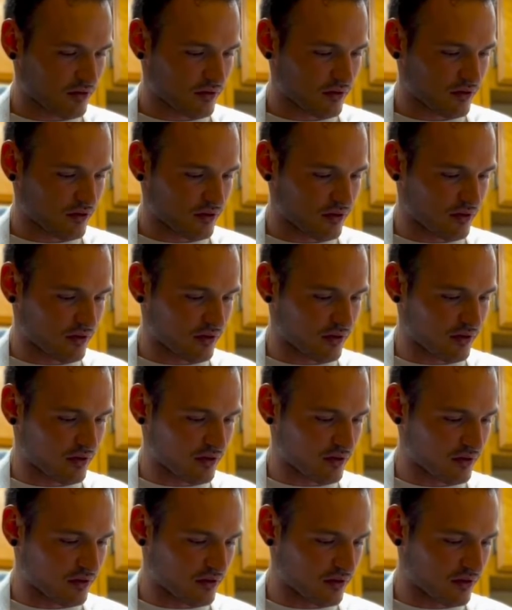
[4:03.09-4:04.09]
I used to like
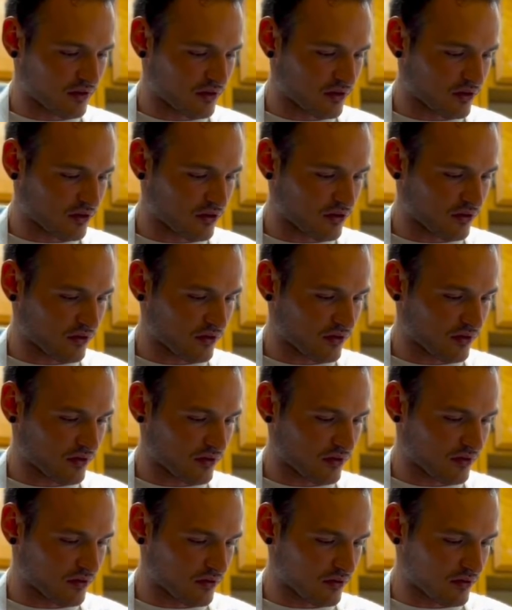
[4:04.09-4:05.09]
eat these
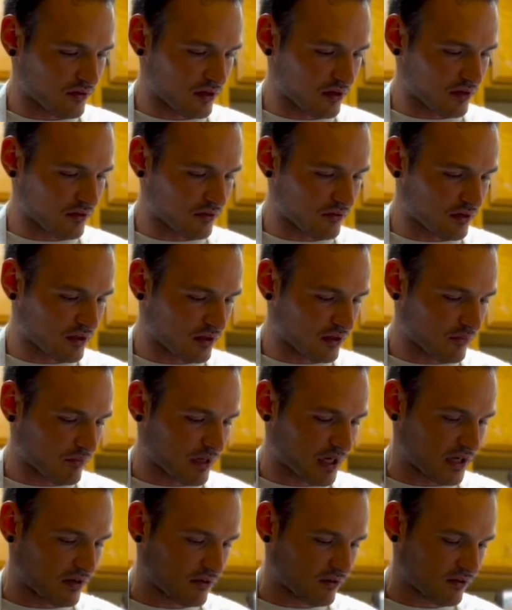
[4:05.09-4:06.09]
and like lick the
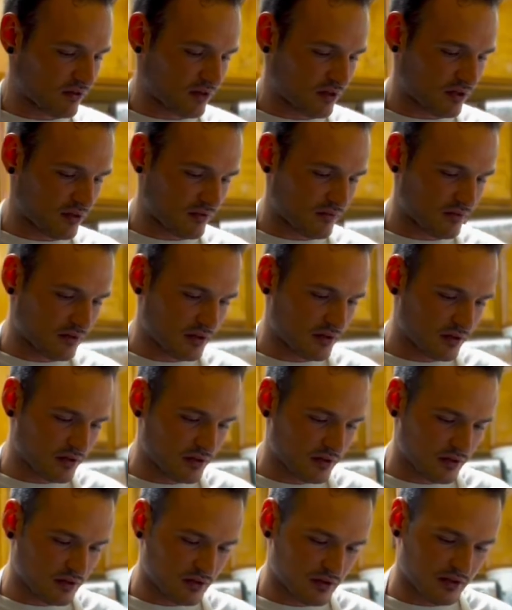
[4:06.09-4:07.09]
paddles and stuff.
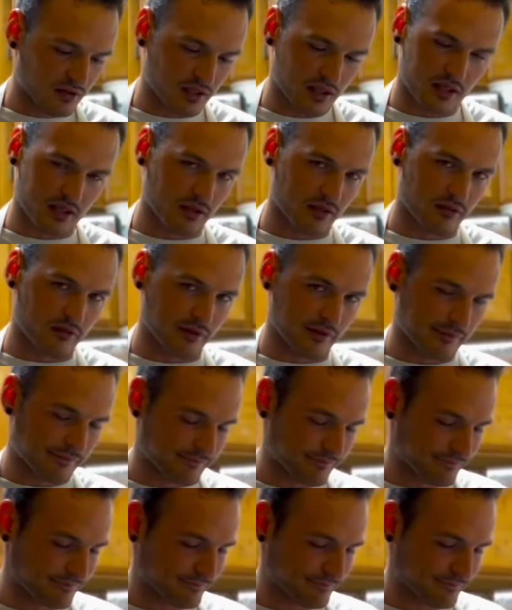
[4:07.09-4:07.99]
Not going to do that.